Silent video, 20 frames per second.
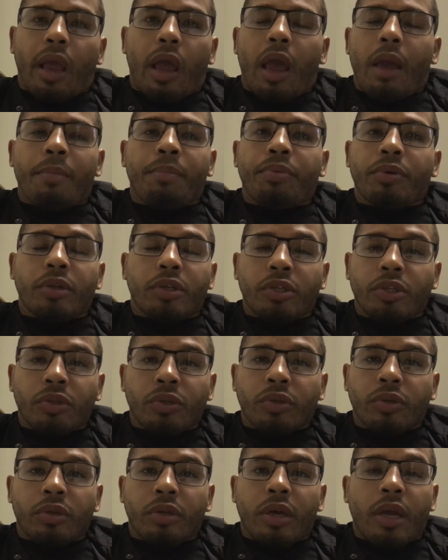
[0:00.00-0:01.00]
I'm pretty
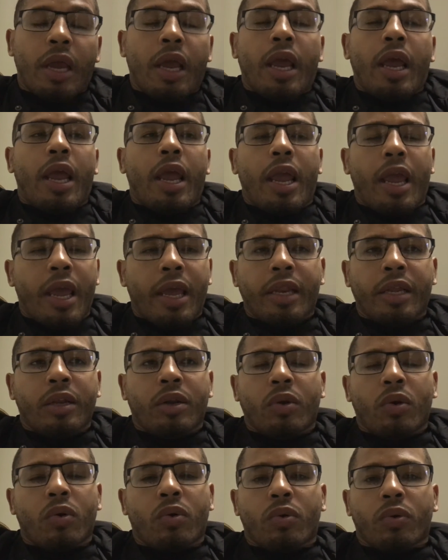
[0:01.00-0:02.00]
sure any
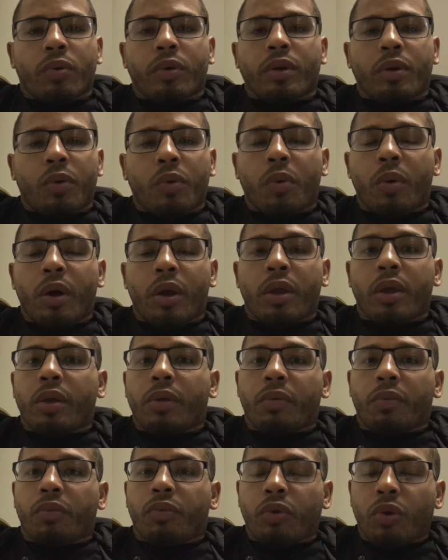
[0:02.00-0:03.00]
local in Hawaii